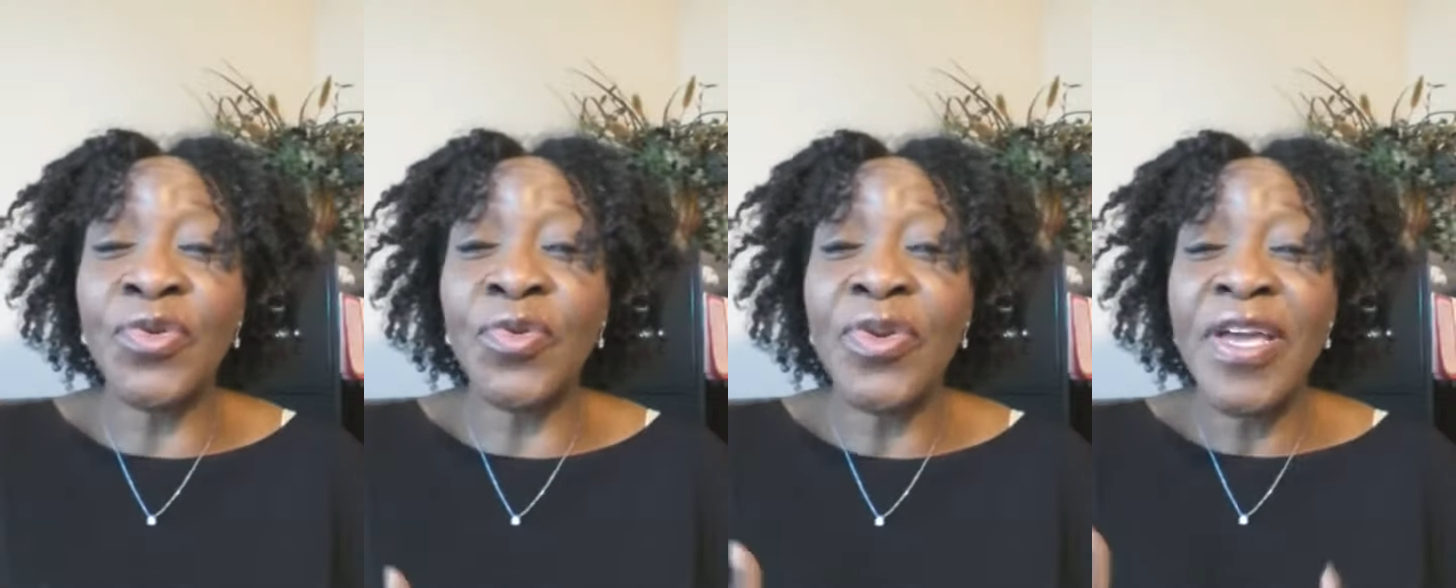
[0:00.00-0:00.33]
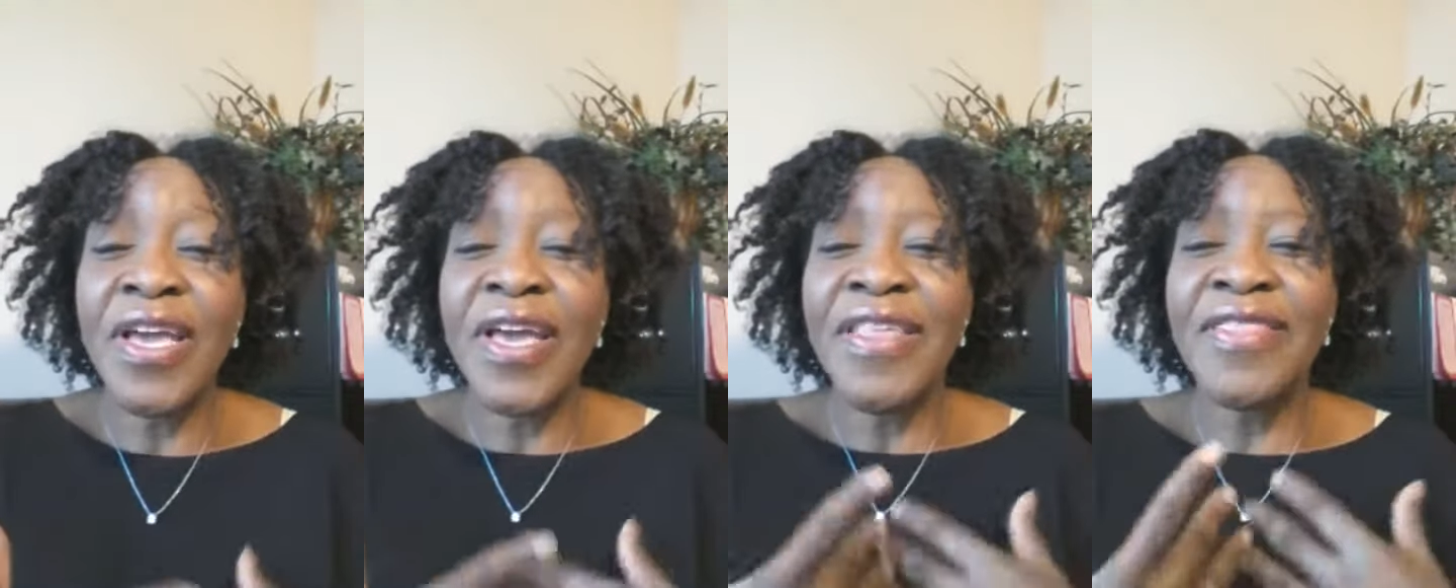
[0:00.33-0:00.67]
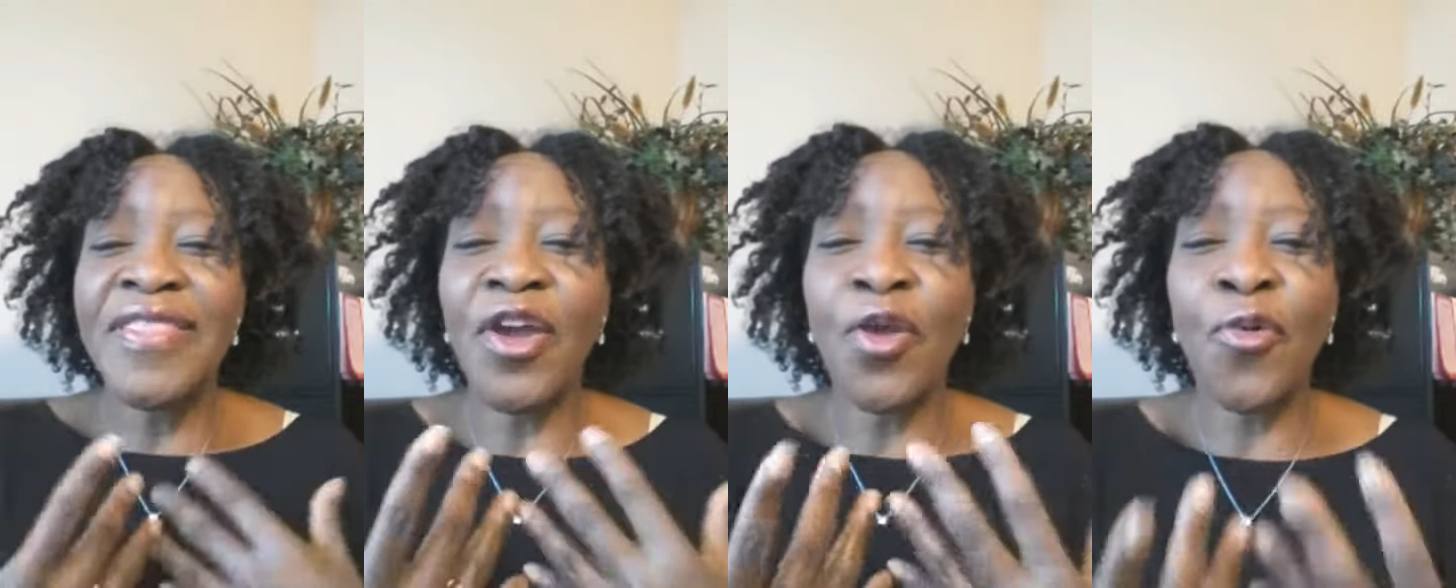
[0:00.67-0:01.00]
each
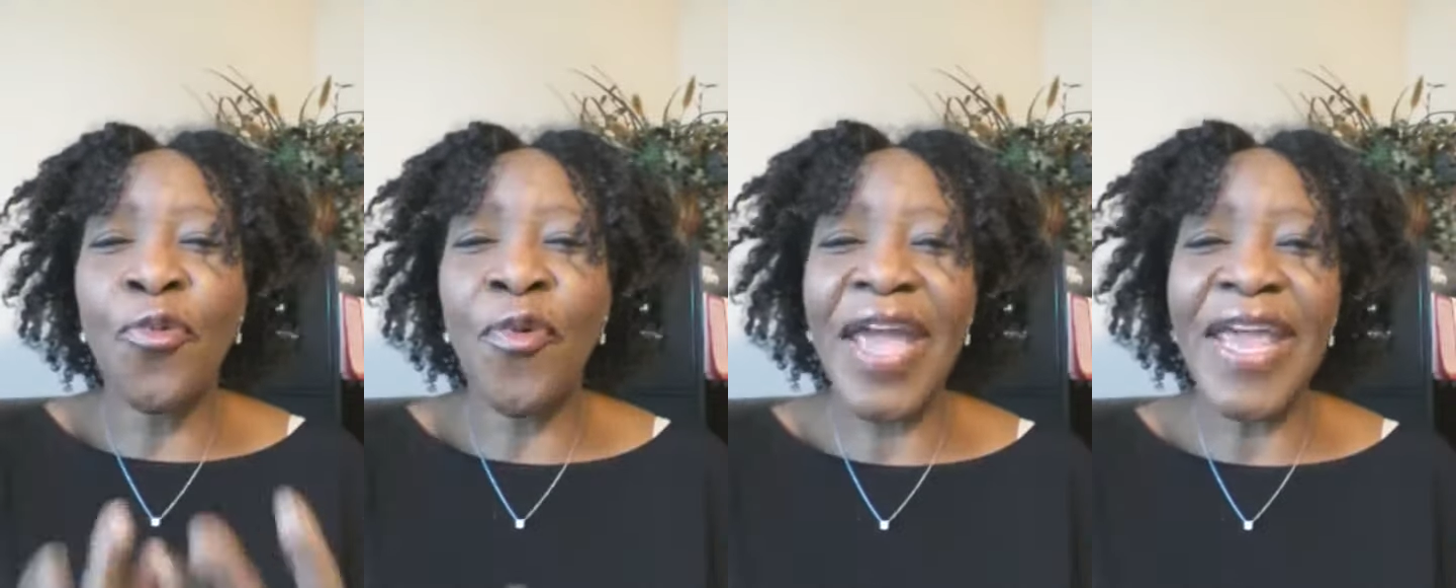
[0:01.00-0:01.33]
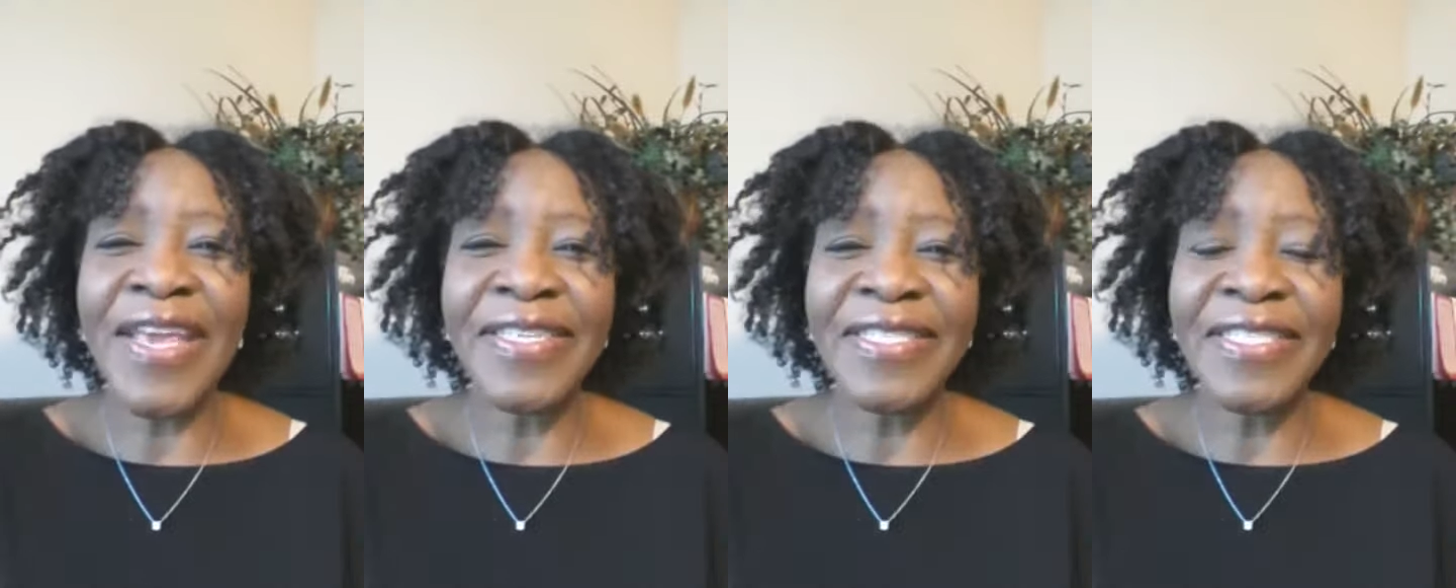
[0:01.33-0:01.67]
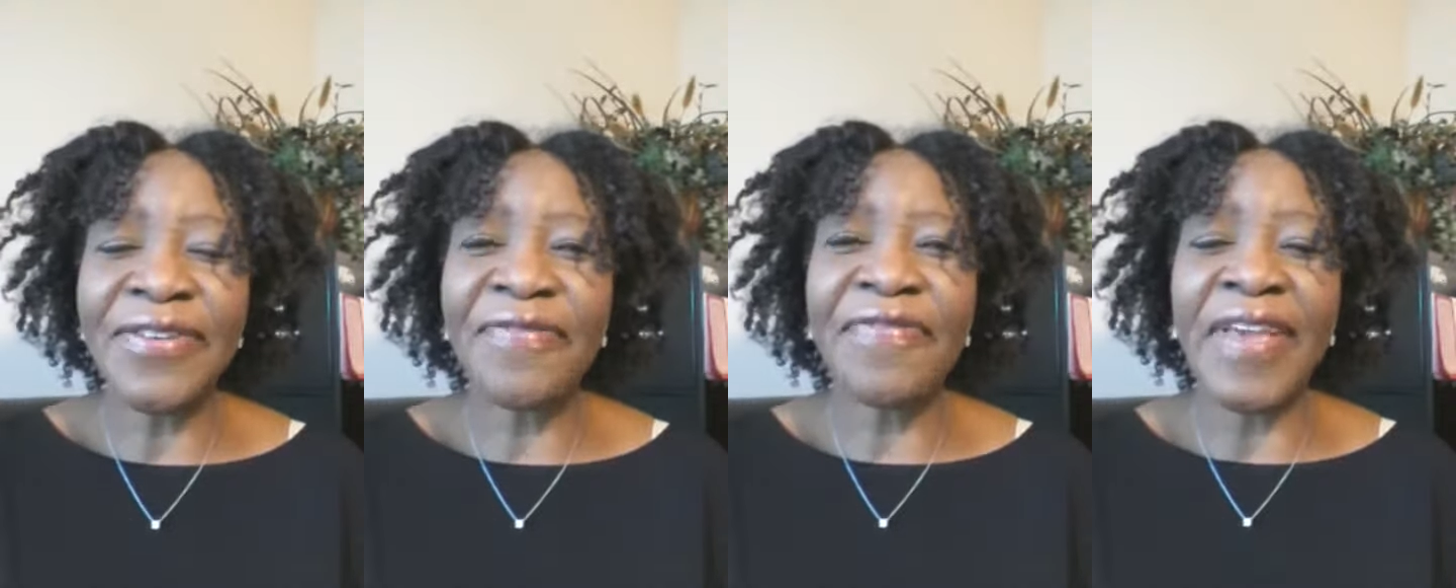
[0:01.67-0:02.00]
activity one at a
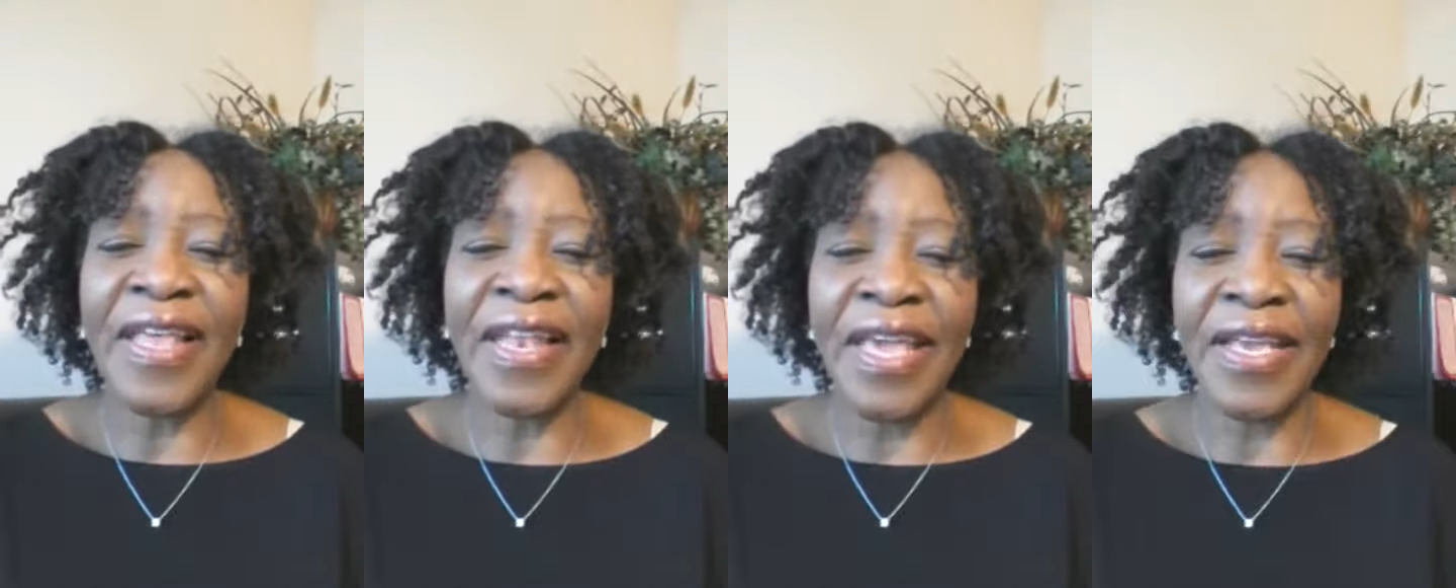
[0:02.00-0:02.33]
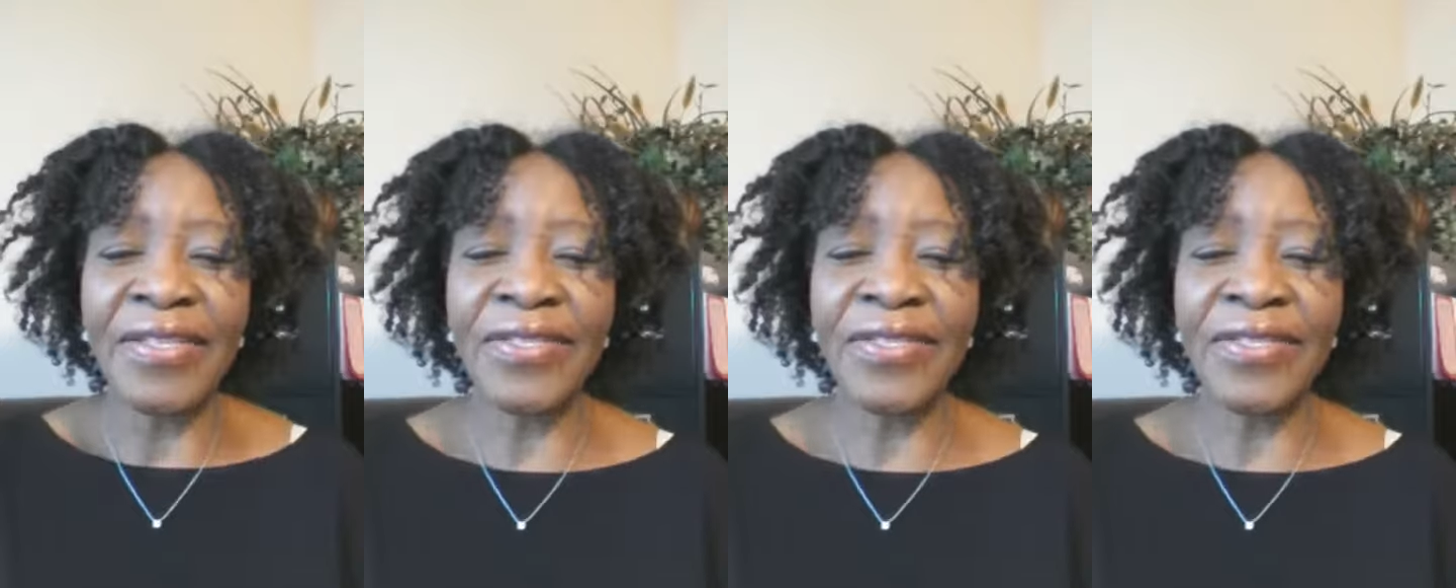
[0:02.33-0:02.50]
time